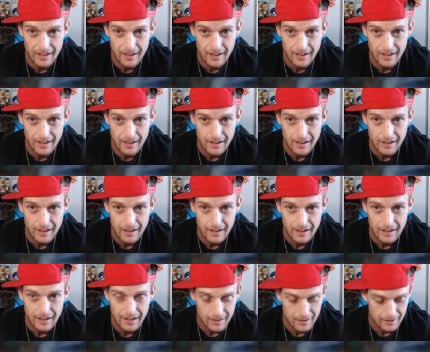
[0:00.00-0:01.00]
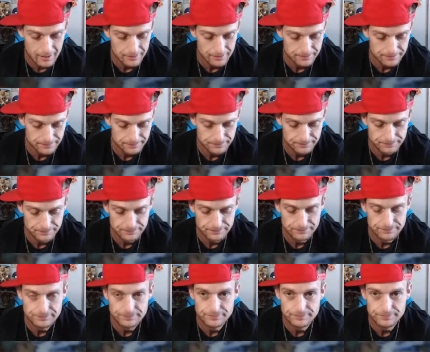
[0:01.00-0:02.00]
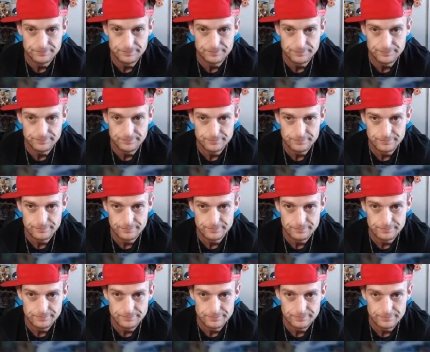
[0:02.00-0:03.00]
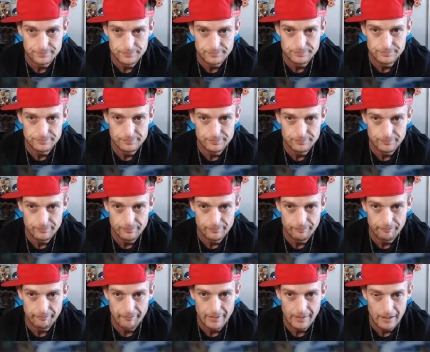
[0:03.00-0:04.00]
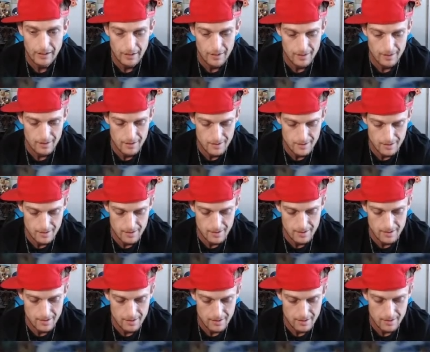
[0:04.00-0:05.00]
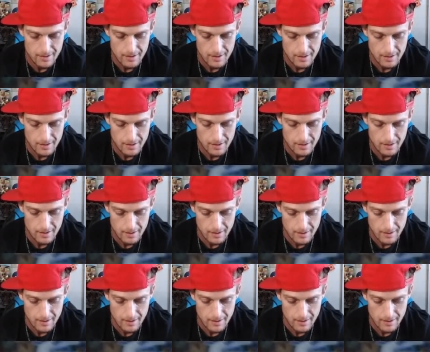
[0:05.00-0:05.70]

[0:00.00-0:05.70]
(no one is talking)